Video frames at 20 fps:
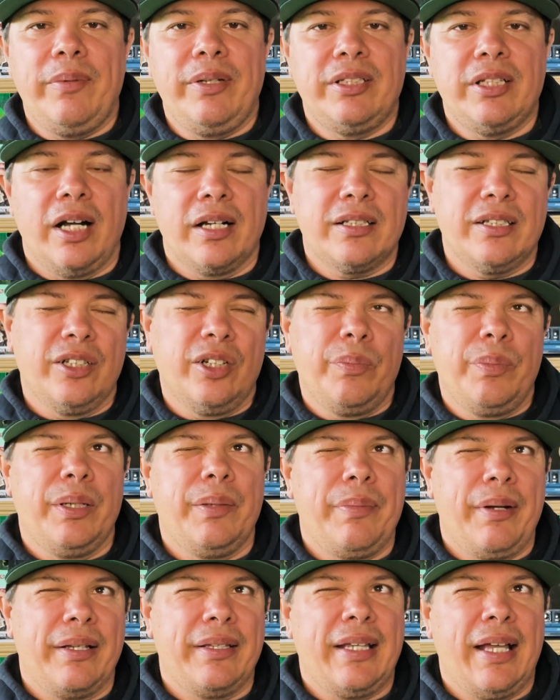we talked a little bit
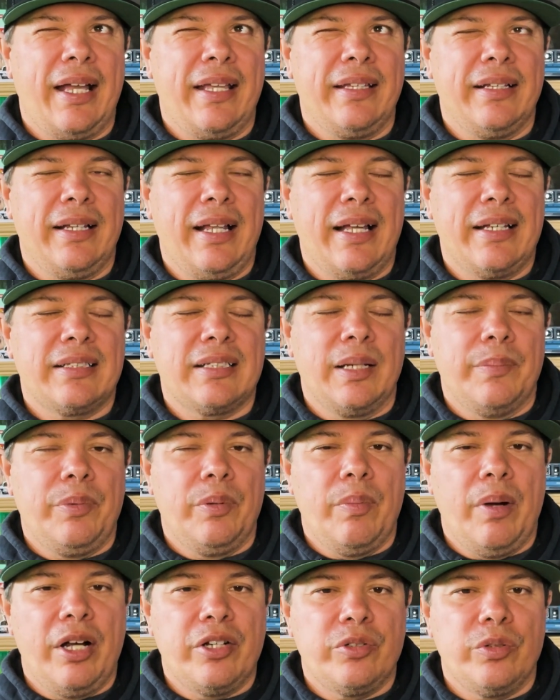about that in the last
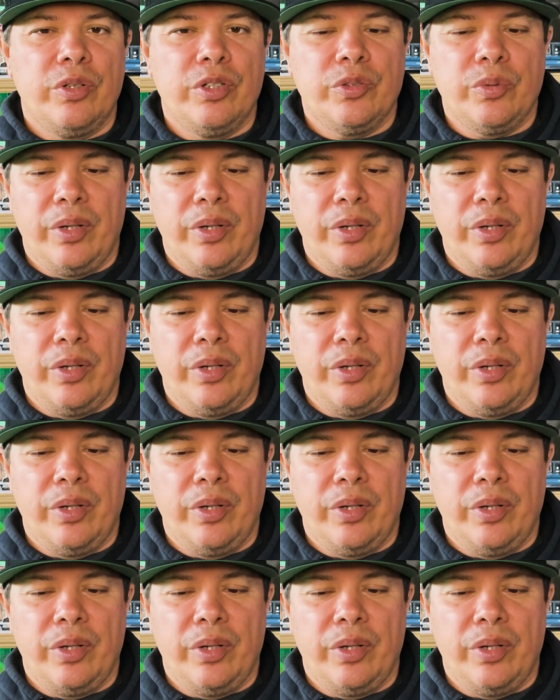couple modules,